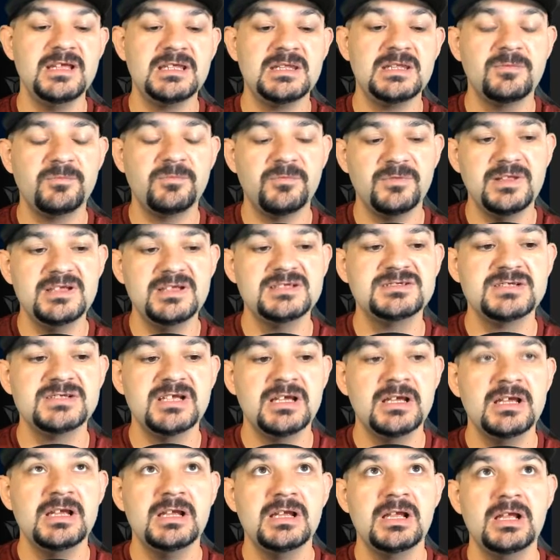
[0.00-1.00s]
thank him for this.
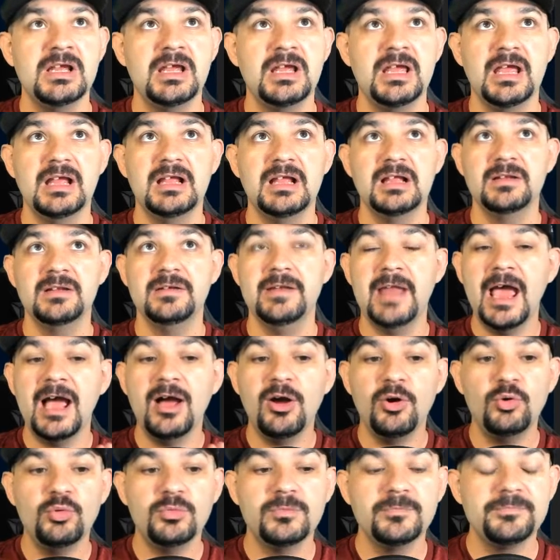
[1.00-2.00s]

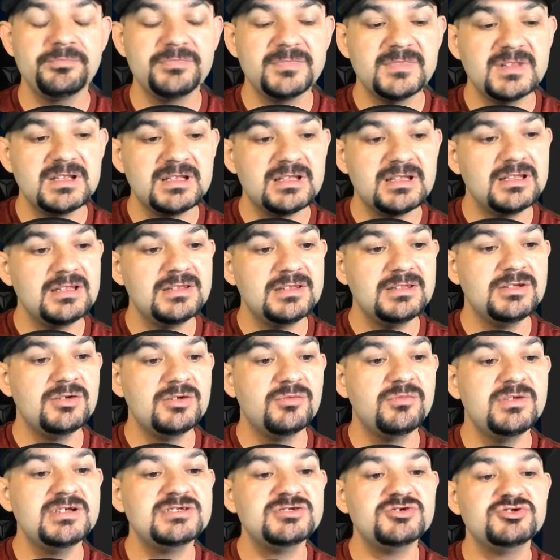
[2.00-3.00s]
Now
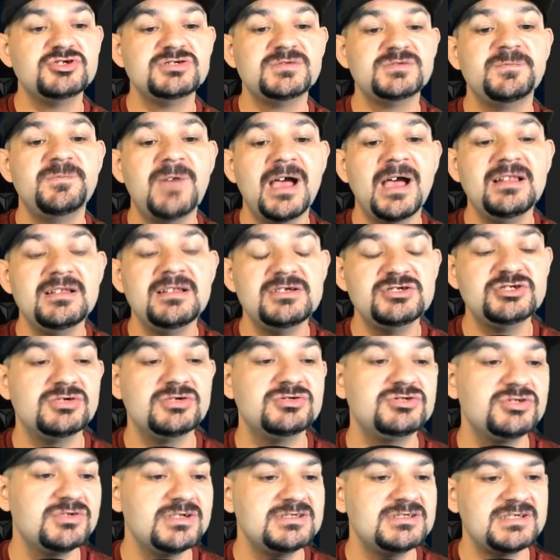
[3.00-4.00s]
your research is finally
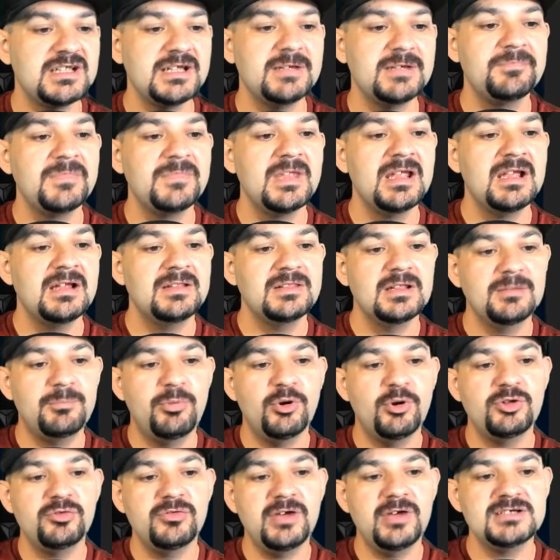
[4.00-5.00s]
shown. So let's say the
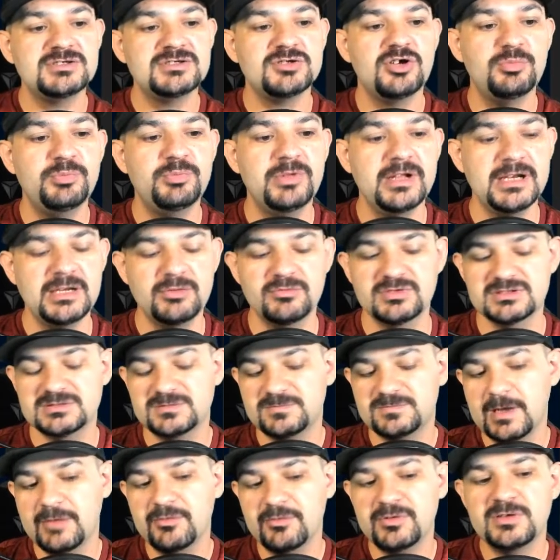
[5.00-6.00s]
polarized hull plating was
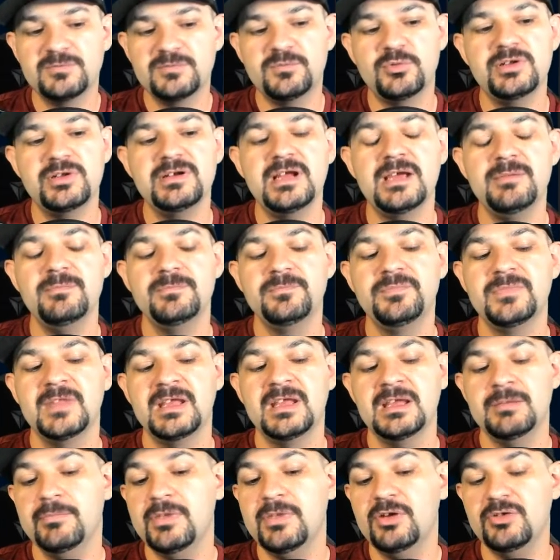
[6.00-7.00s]
549
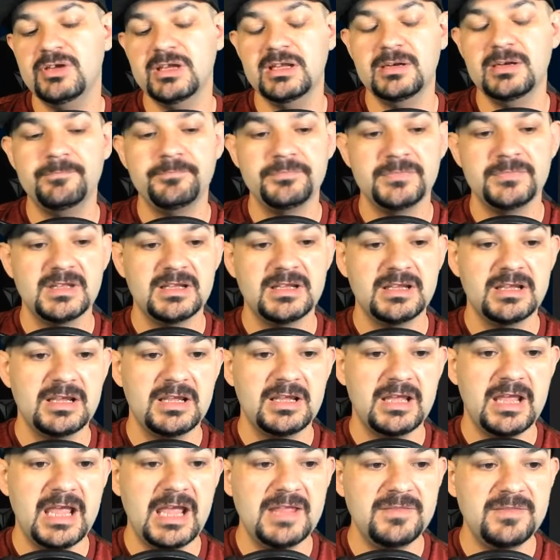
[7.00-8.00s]
million,
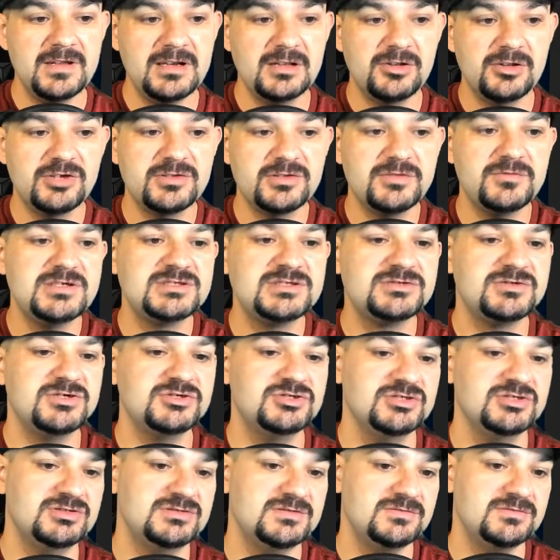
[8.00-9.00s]
and then look at the
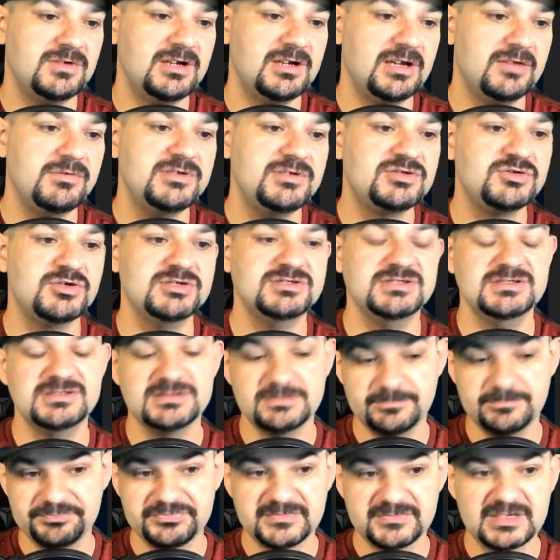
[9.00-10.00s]
resources,
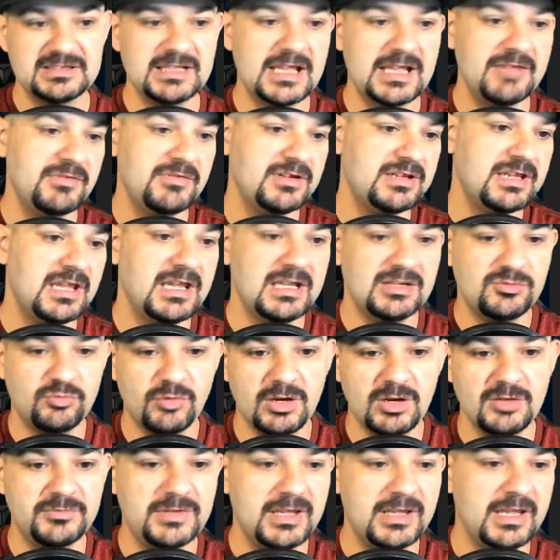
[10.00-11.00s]
11k,
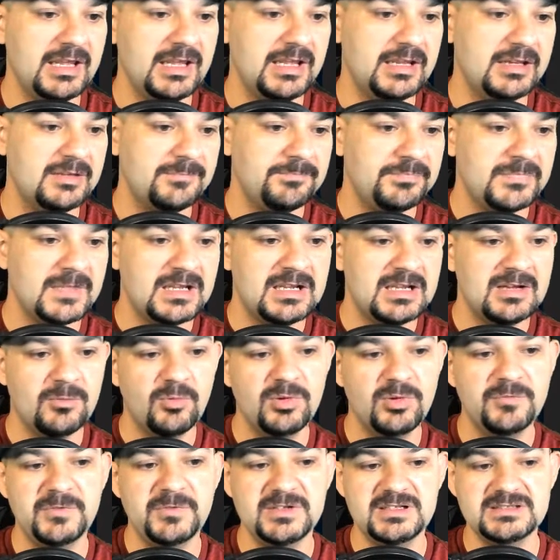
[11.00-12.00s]
12k,
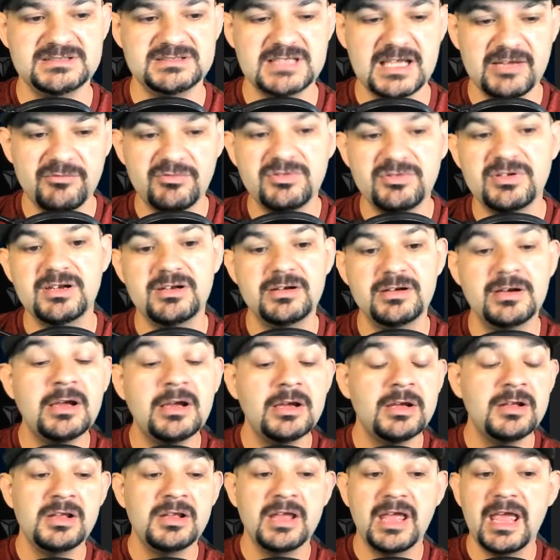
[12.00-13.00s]

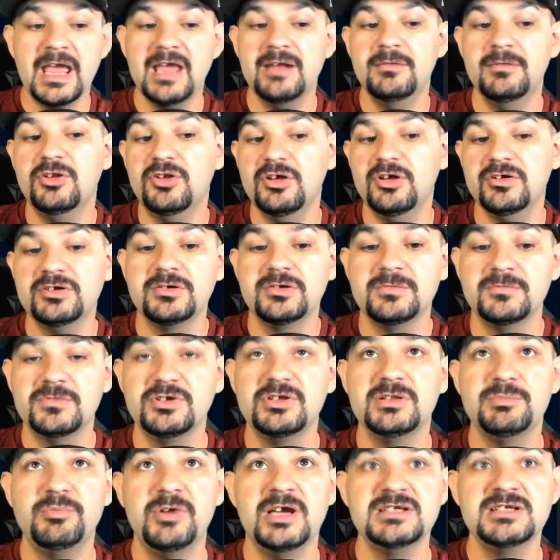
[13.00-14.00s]
157, and look at
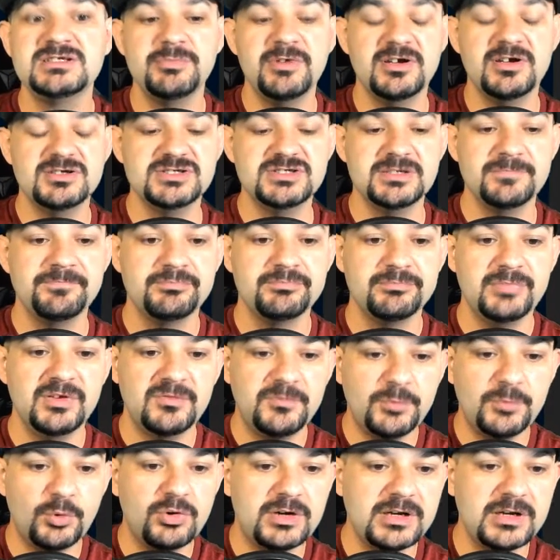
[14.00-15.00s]
the price comparison.
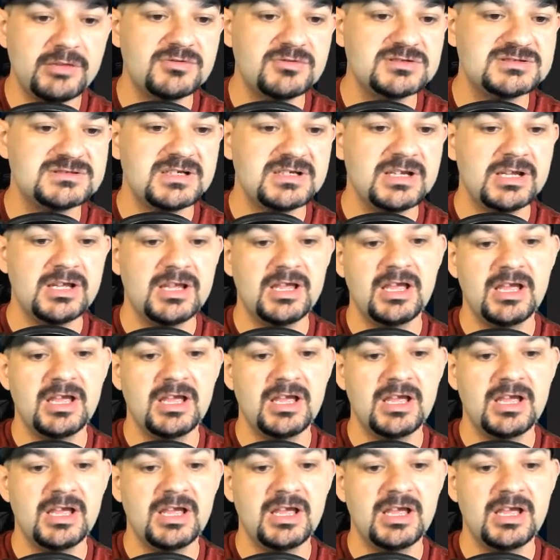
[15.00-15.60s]
Before it was